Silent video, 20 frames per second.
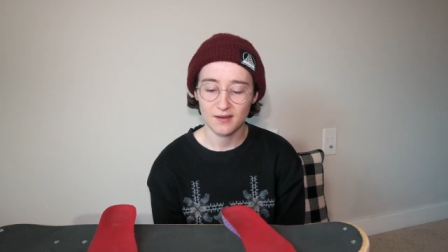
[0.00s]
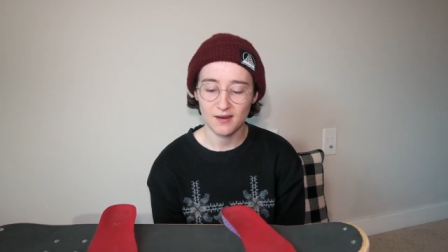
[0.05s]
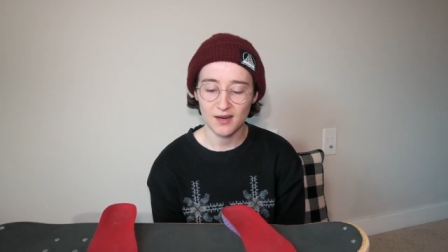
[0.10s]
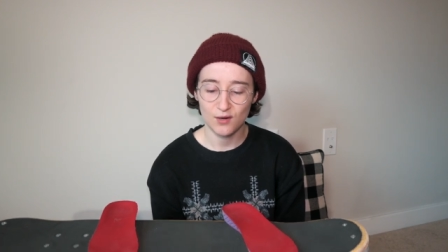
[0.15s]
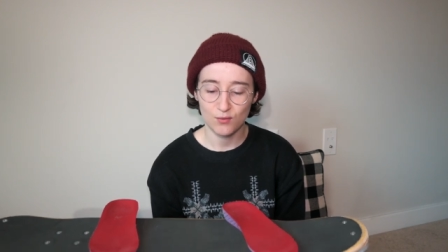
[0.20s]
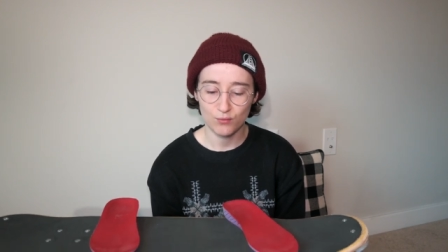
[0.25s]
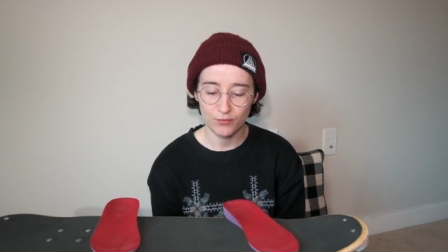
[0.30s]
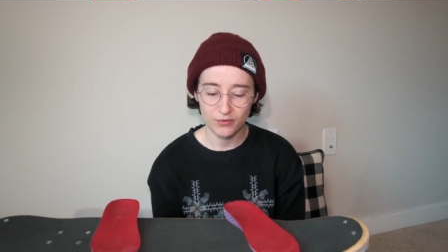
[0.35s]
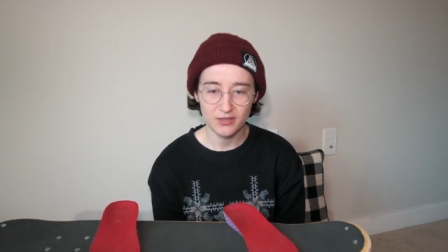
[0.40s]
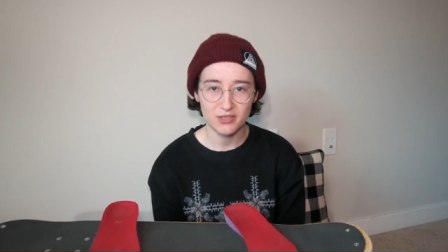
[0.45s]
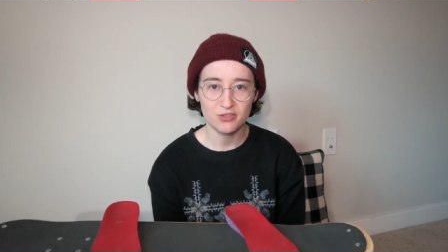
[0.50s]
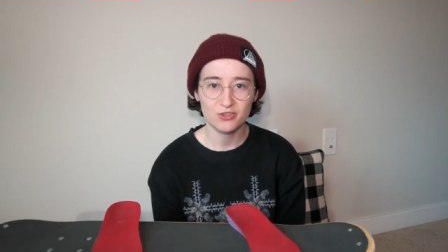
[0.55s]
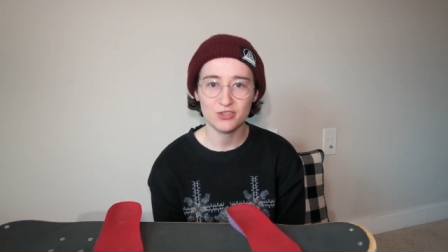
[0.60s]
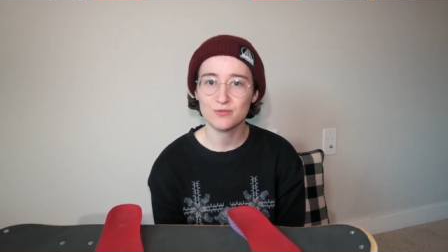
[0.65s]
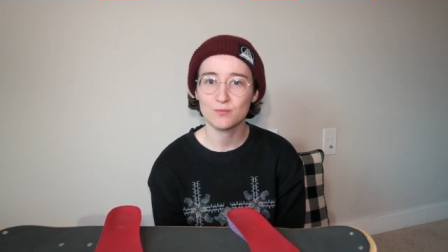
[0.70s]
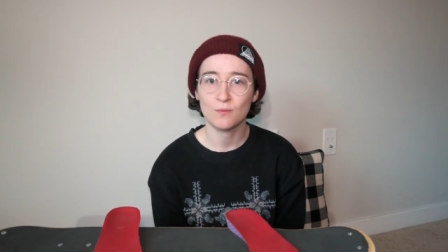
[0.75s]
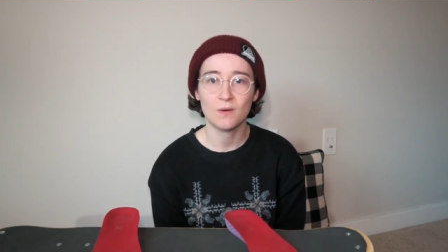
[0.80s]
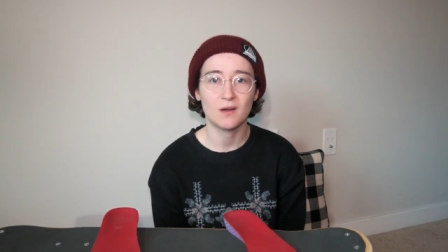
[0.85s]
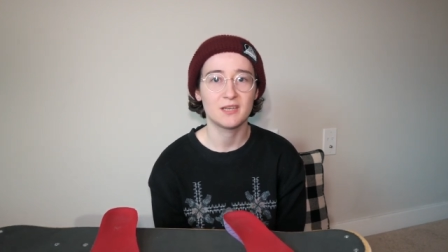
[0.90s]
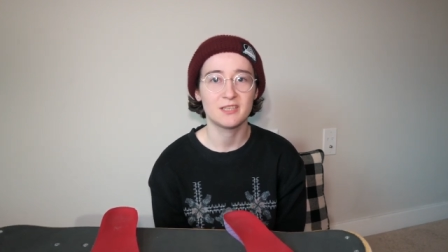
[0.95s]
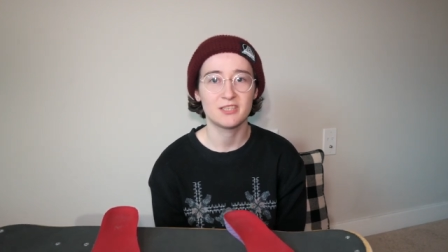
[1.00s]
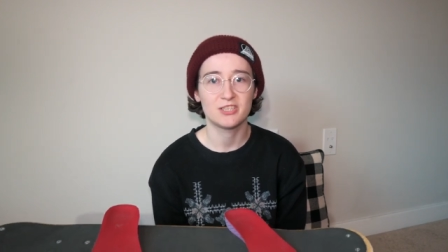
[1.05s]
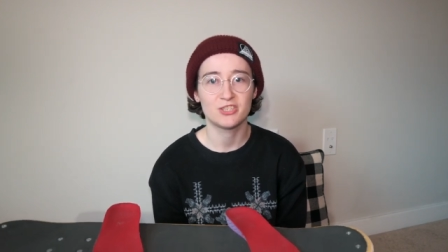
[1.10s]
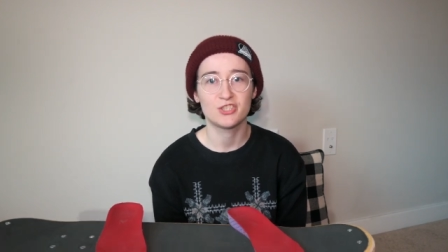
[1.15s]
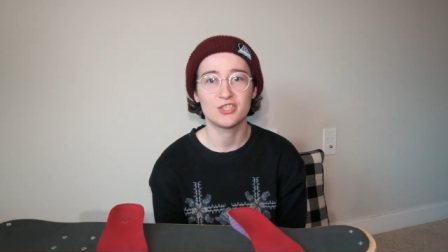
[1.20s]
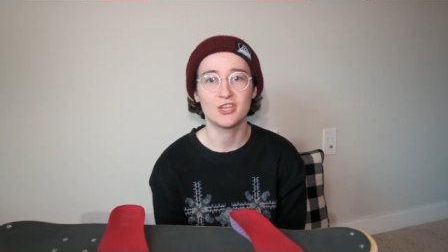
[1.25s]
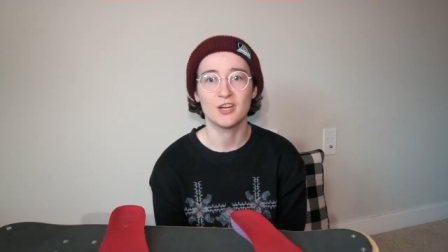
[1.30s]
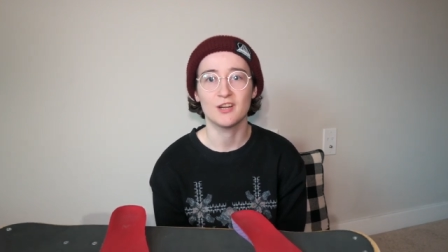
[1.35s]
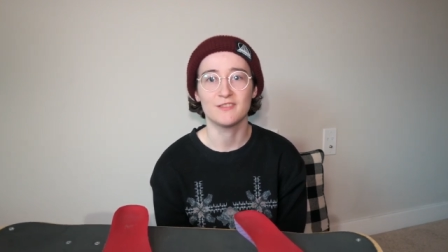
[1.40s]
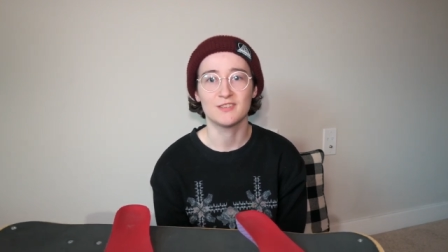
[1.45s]
I really just wanted to
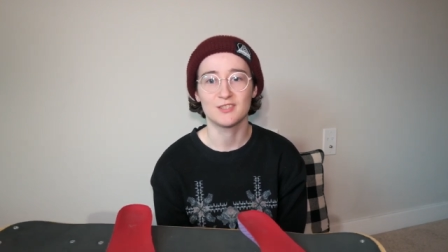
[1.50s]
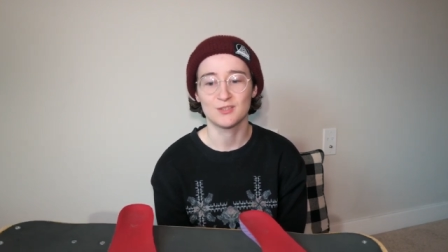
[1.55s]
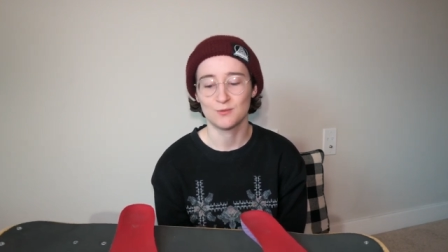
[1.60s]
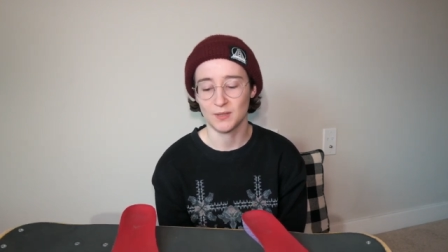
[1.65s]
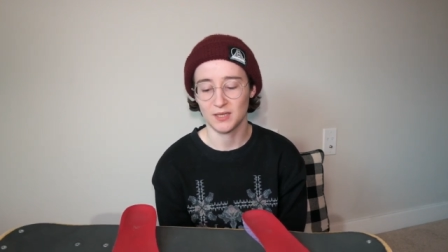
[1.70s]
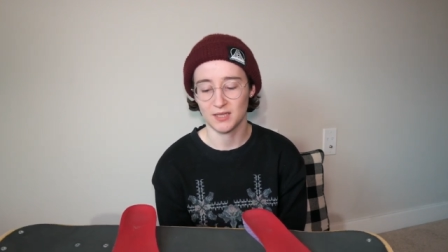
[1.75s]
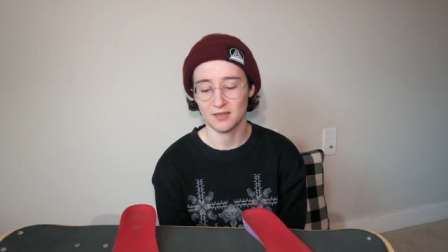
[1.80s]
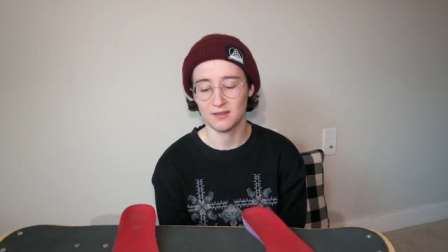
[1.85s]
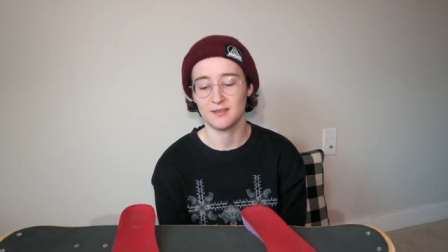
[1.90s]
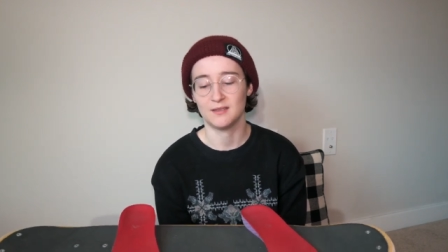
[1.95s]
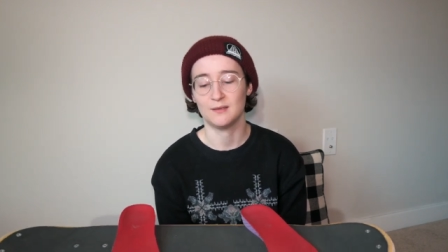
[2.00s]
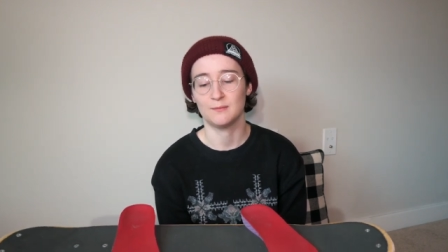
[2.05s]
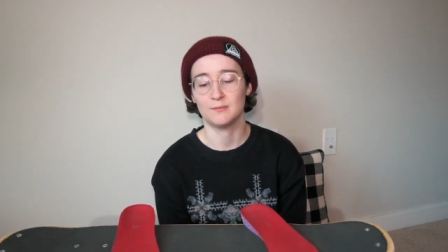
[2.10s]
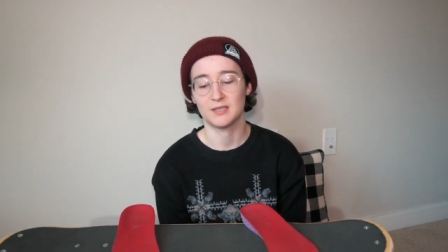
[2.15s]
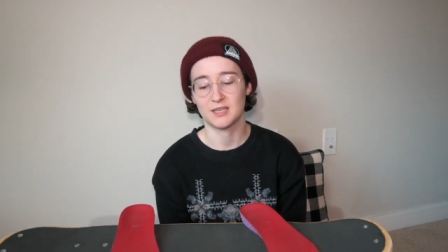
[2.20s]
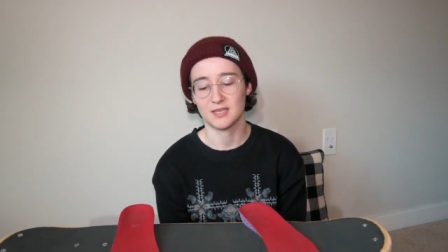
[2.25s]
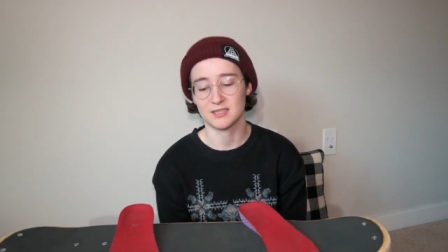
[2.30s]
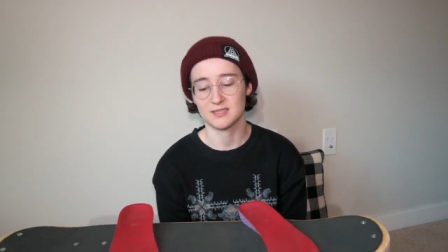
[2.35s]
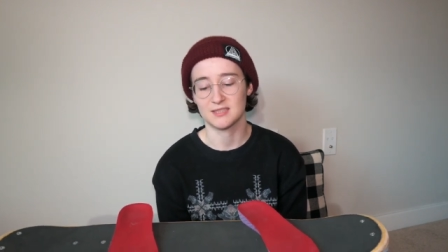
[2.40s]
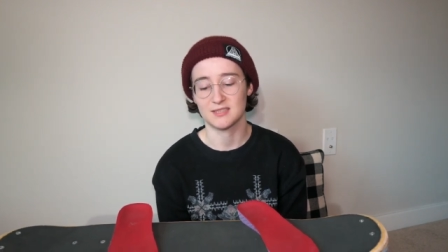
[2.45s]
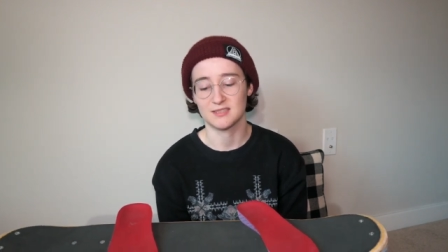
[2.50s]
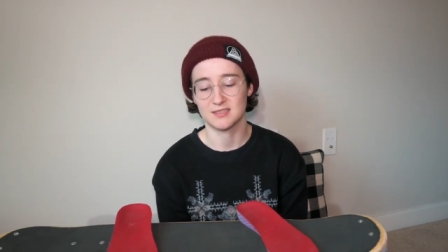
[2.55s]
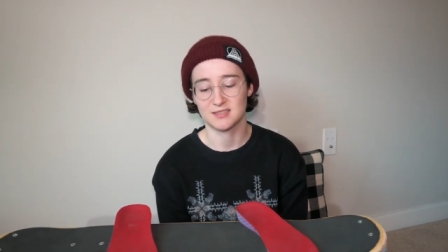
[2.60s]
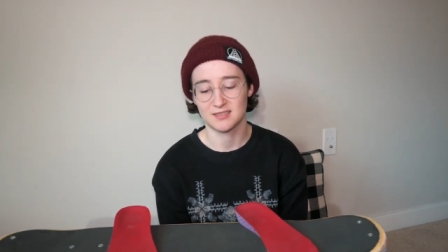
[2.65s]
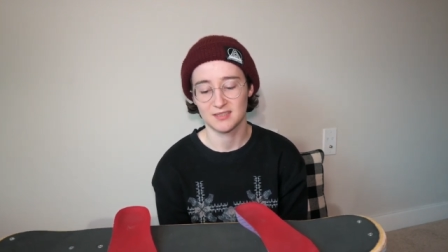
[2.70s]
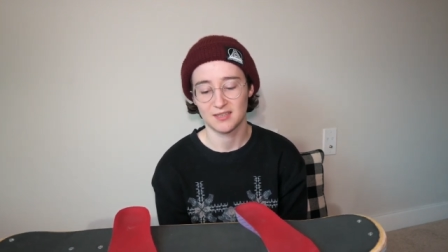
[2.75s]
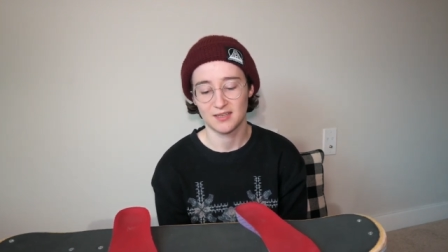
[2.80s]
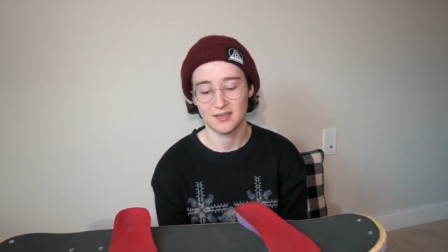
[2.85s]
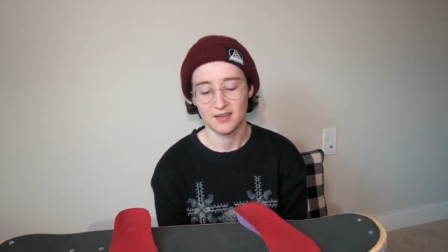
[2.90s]
share this quickly because